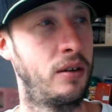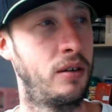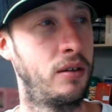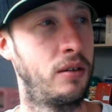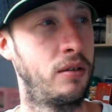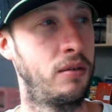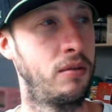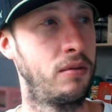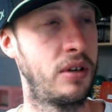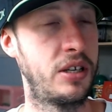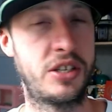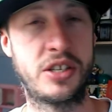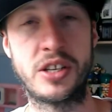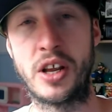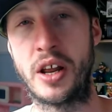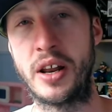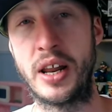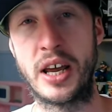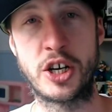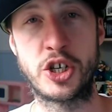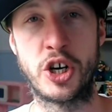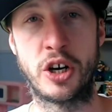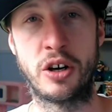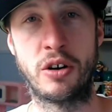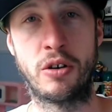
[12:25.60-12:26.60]
this is our
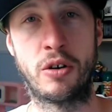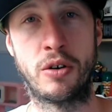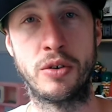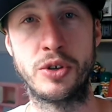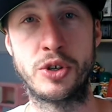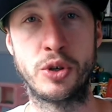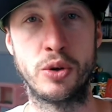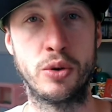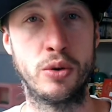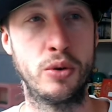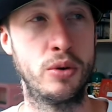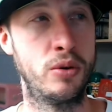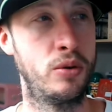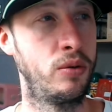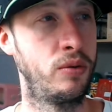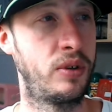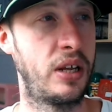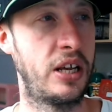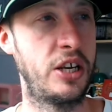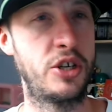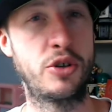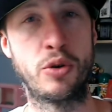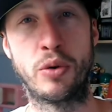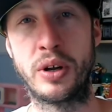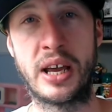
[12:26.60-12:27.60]
next gen console,
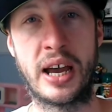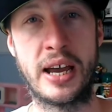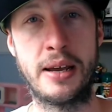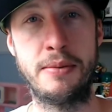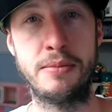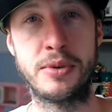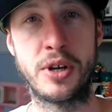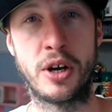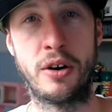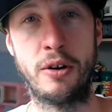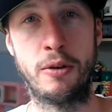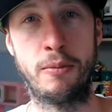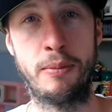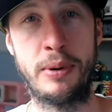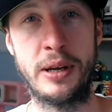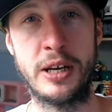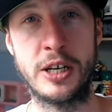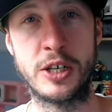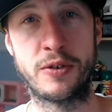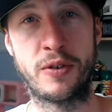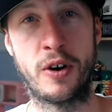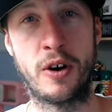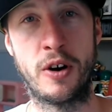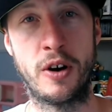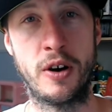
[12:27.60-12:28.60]
these are all the games only on
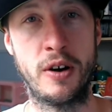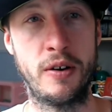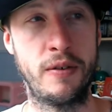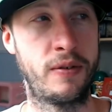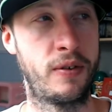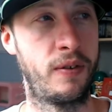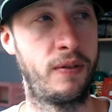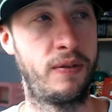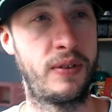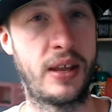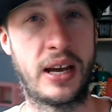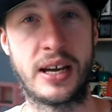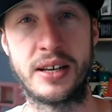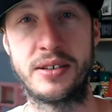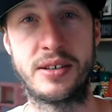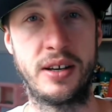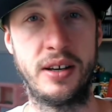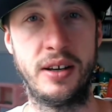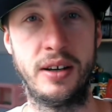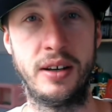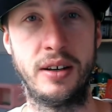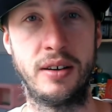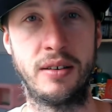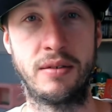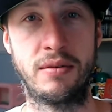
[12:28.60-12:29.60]
PS5, that's
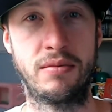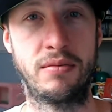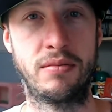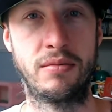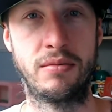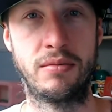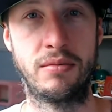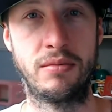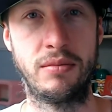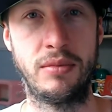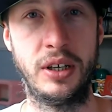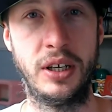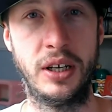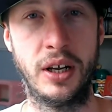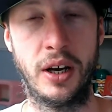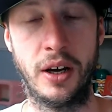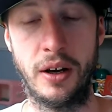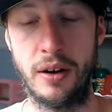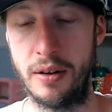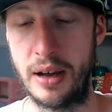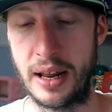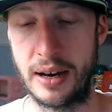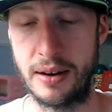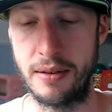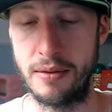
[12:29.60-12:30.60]
it.
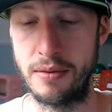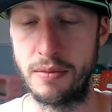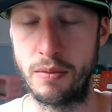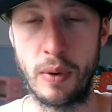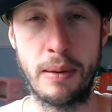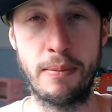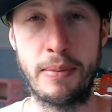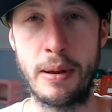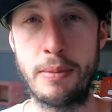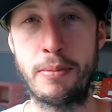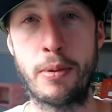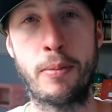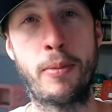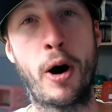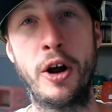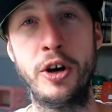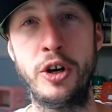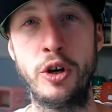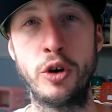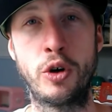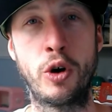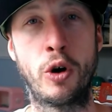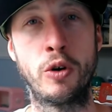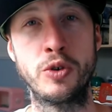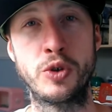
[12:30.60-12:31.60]
And when people buy a new
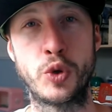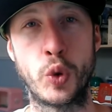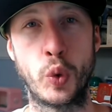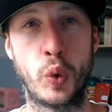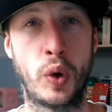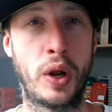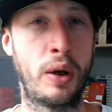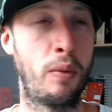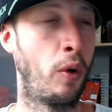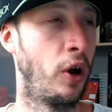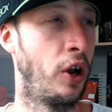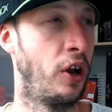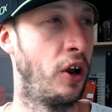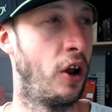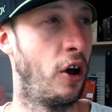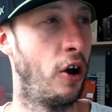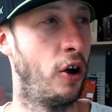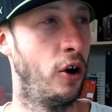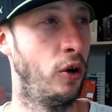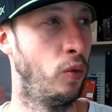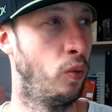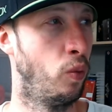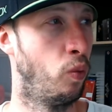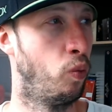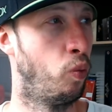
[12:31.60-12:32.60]
console, they want to know
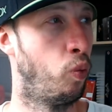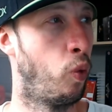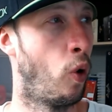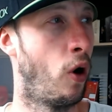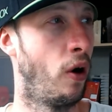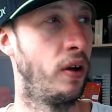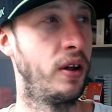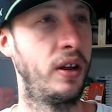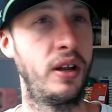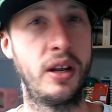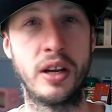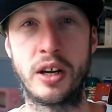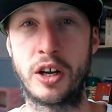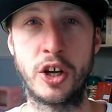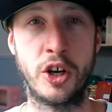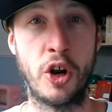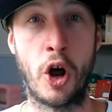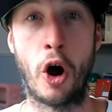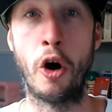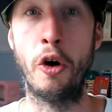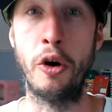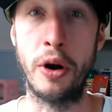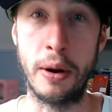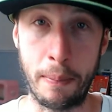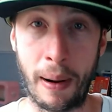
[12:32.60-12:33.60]
what it can
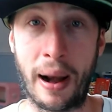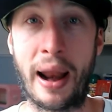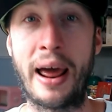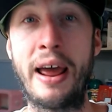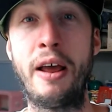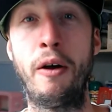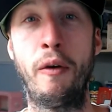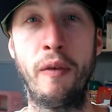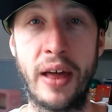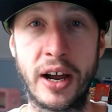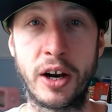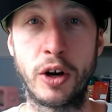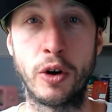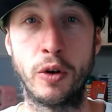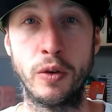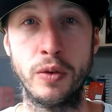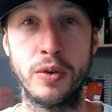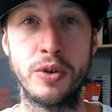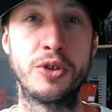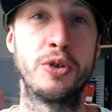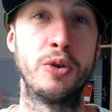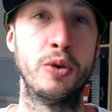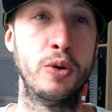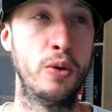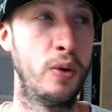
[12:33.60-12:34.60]
only play on that
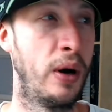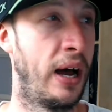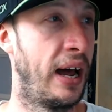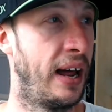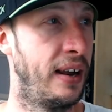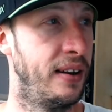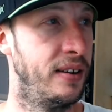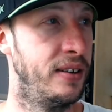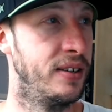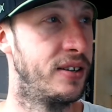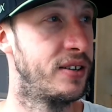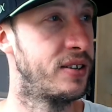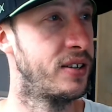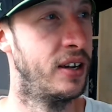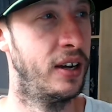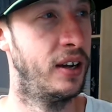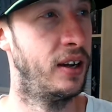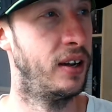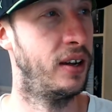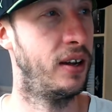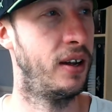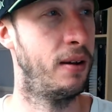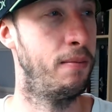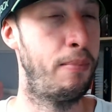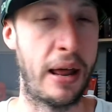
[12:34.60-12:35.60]
console and
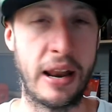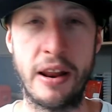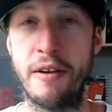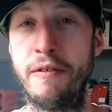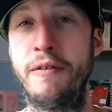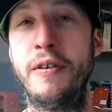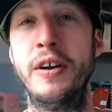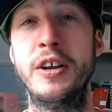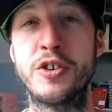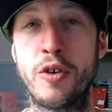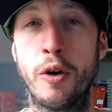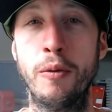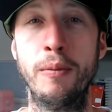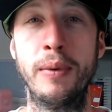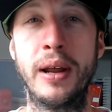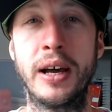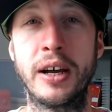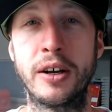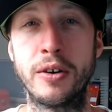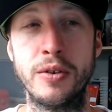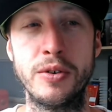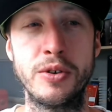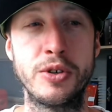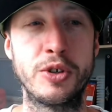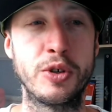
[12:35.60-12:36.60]
benefits from that
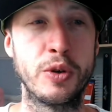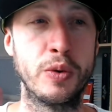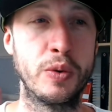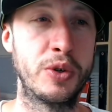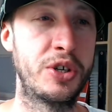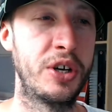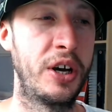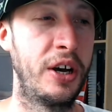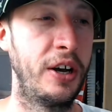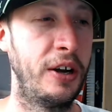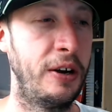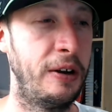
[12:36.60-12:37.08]
console. So,